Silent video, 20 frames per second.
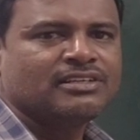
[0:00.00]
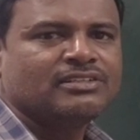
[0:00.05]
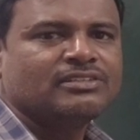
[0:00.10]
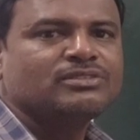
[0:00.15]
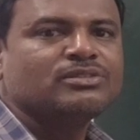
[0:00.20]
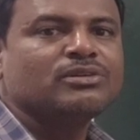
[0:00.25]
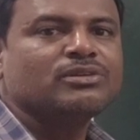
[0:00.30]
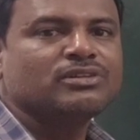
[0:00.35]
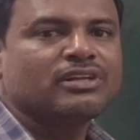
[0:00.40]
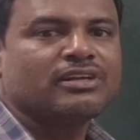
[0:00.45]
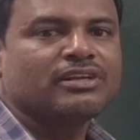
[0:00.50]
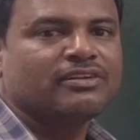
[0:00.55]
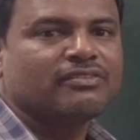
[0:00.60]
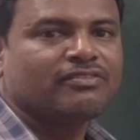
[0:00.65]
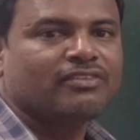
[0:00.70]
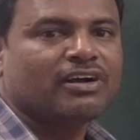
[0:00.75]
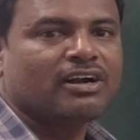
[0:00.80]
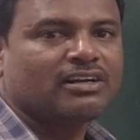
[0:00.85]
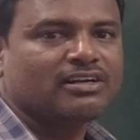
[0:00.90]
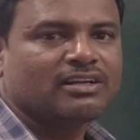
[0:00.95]
So
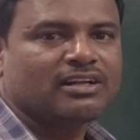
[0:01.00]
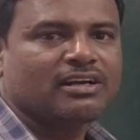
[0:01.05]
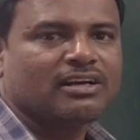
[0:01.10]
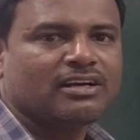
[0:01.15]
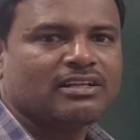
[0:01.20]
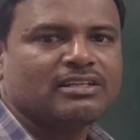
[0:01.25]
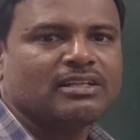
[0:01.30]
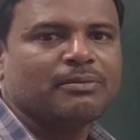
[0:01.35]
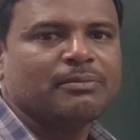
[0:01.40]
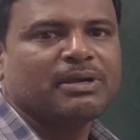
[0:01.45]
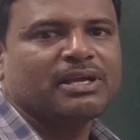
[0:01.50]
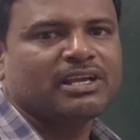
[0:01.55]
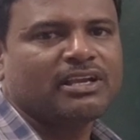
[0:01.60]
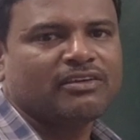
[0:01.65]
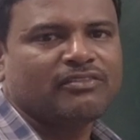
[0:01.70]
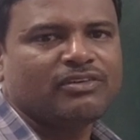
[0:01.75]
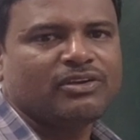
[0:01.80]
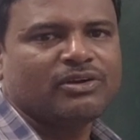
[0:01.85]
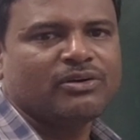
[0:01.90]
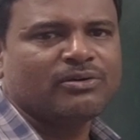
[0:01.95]
then what they may
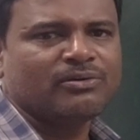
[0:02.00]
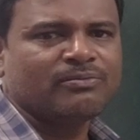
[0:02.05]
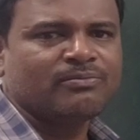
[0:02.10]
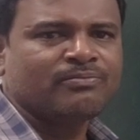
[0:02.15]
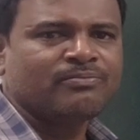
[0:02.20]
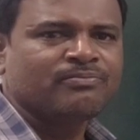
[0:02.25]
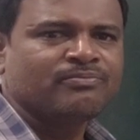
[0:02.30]
give you